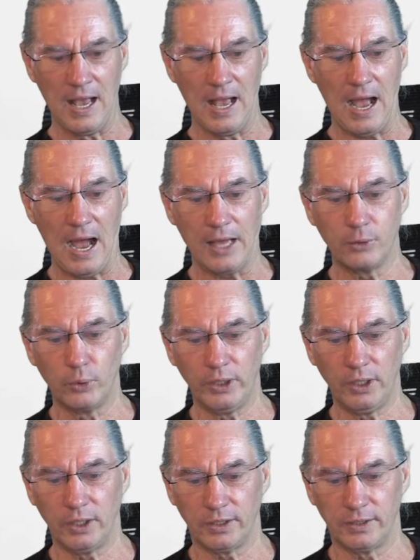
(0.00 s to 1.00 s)
I
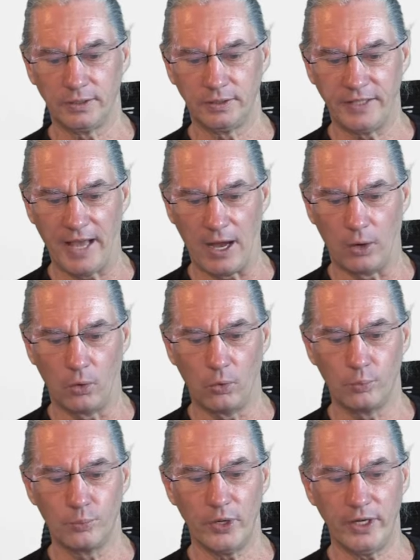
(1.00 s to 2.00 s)
will now
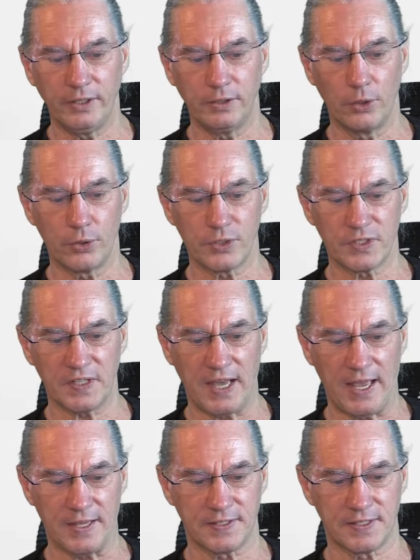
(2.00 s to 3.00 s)
bring those
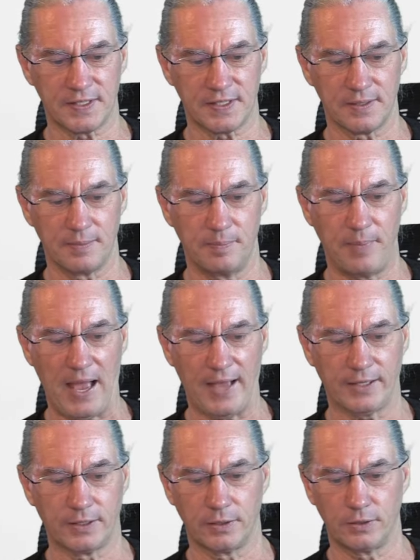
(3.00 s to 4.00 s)
tasks
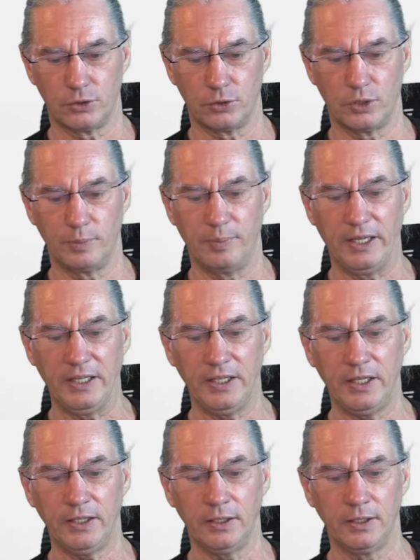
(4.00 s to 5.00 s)
back to the
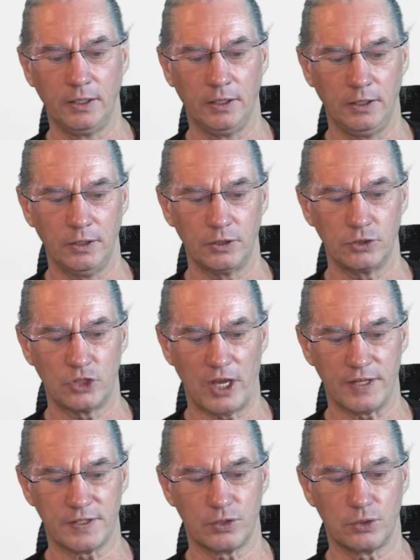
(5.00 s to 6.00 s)
beginning
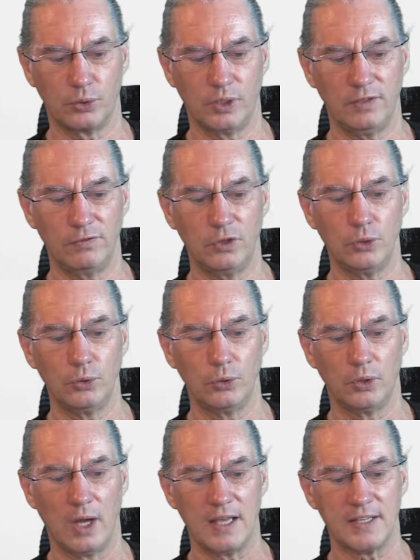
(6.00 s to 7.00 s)
just to give you
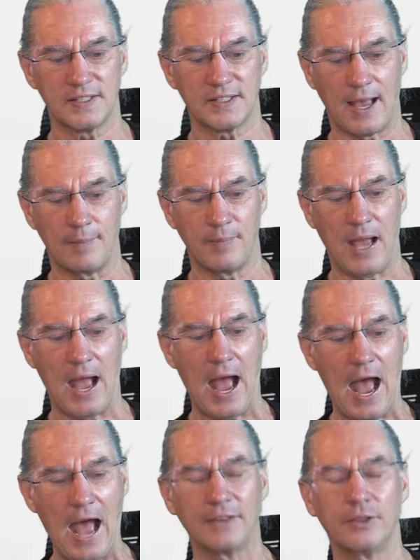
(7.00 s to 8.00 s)
some
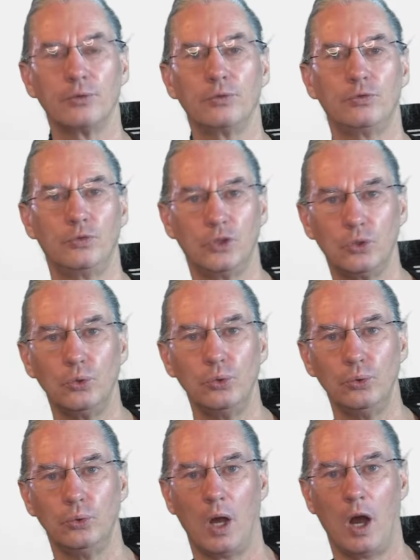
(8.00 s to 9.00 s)
other view
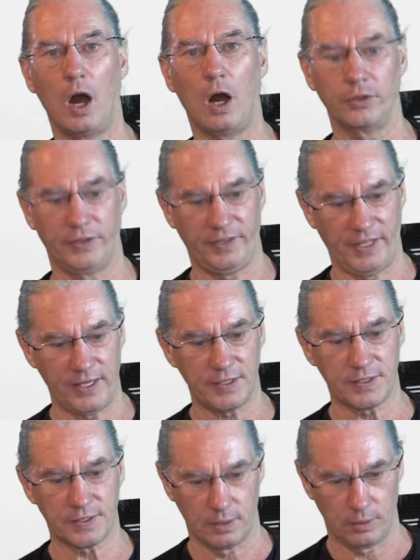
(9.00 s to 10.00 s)
on
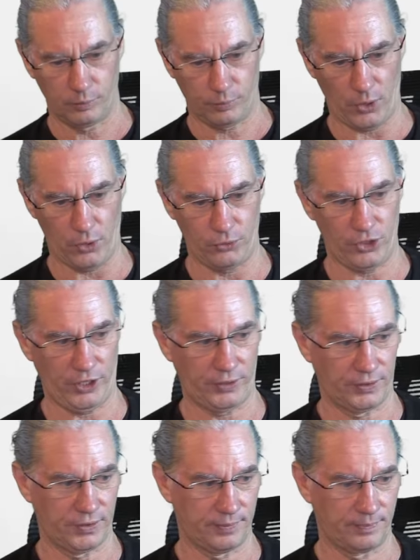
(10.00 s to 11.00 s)
this project.